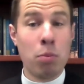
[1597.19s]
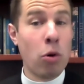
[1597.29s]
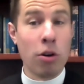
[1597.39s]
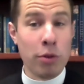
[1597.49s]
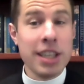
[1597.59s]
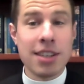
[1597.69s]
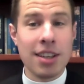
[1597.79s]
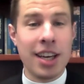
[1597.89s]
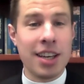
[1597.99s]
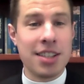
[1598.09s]
more
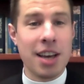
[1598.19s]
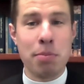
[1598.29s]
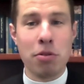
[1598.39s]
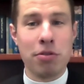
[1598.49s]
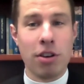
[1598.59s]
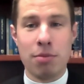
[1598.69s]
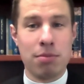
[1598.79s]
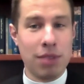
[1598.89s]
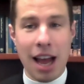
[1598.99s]
recently, an example from